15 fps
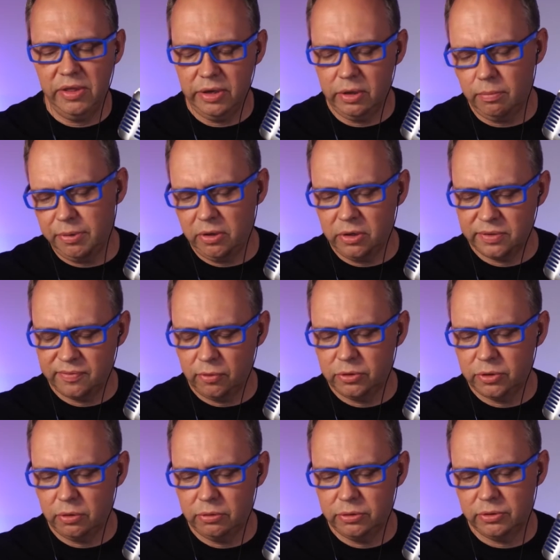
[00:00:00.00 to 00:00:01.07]
I think it would be
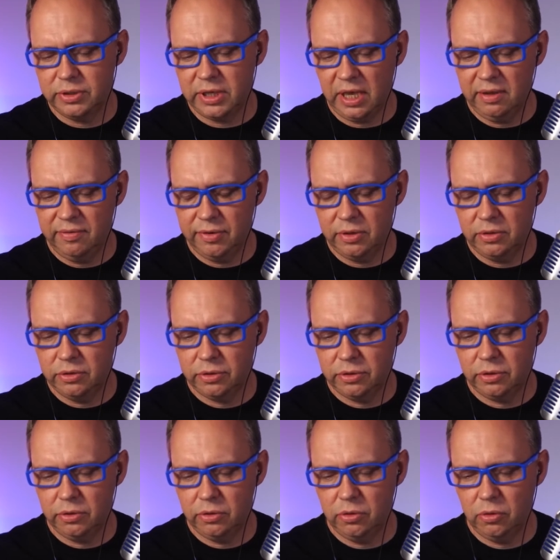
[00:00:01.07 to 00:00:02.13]
useful to also dive
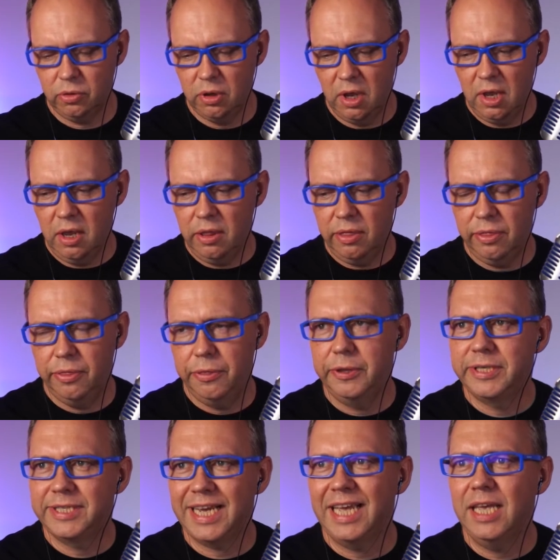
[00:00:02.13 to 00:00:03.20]
into
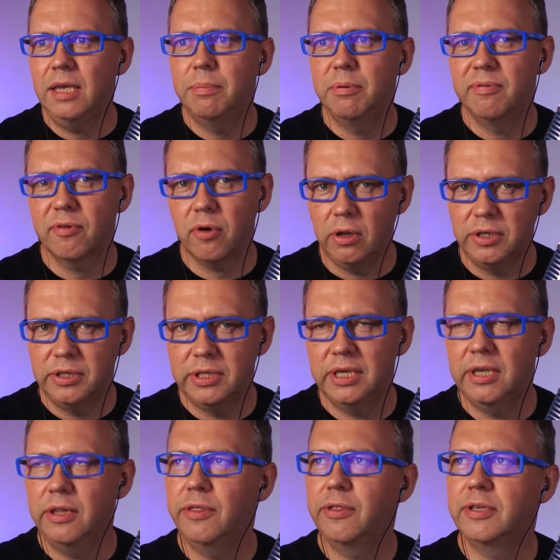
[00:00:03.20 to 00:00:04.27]
the type of
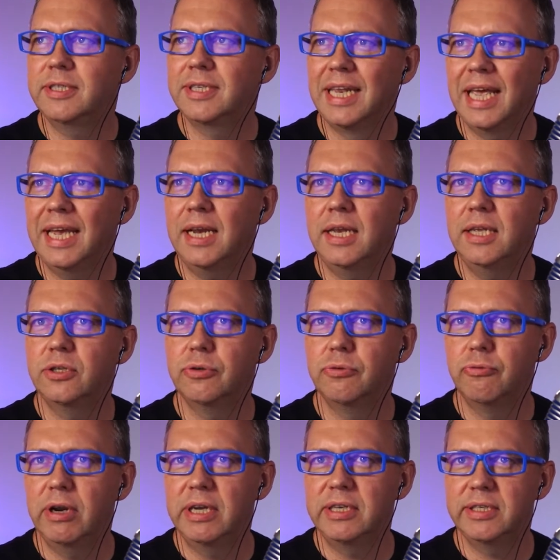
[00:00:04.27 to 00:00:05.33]
content that's likely to
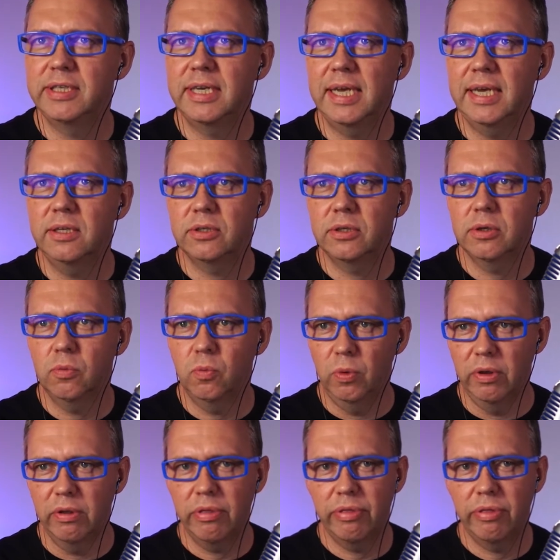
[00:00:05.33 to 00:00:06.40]
resonate
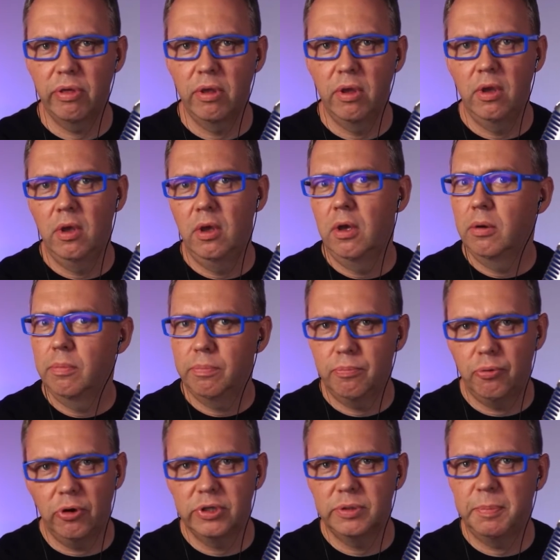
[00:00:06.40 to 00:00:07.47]
with
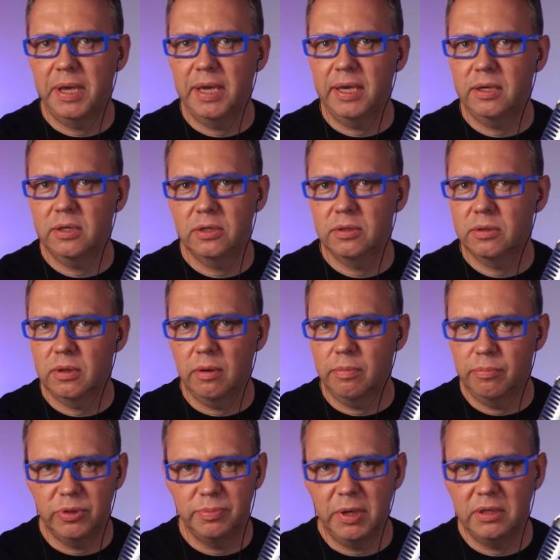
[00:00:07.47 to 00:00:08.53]
prospects,
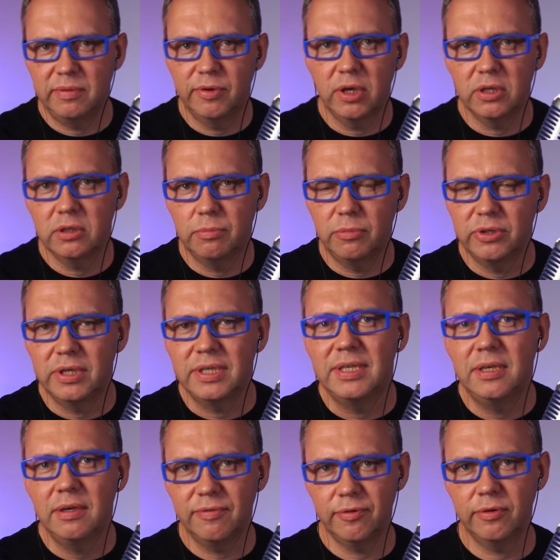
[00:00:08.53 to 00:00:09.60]
prospective customers
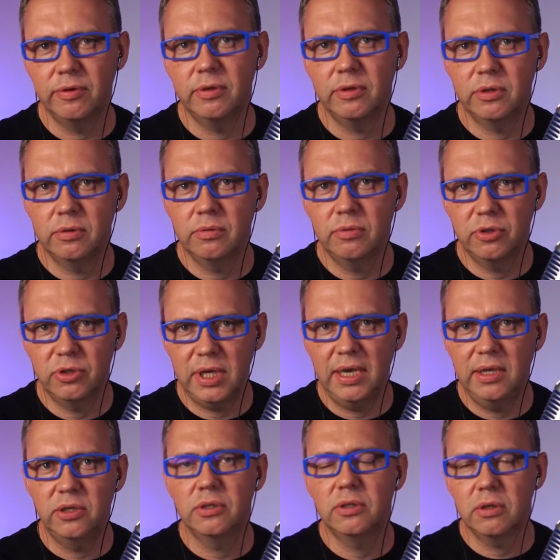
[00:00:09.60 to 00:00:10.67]
at different
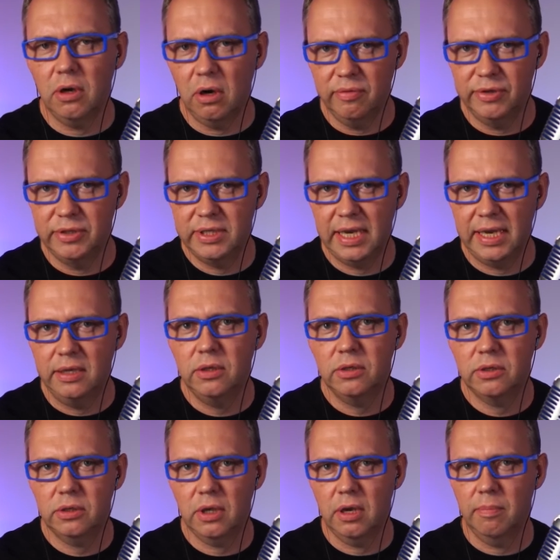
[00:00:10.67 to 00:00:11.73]
stages of
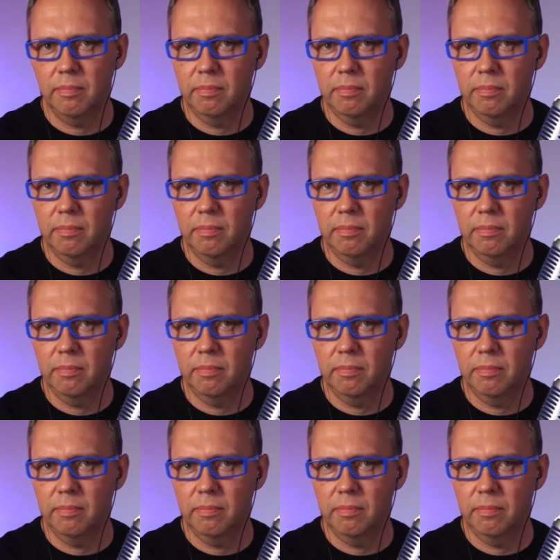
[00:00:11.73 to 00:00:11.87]
intent.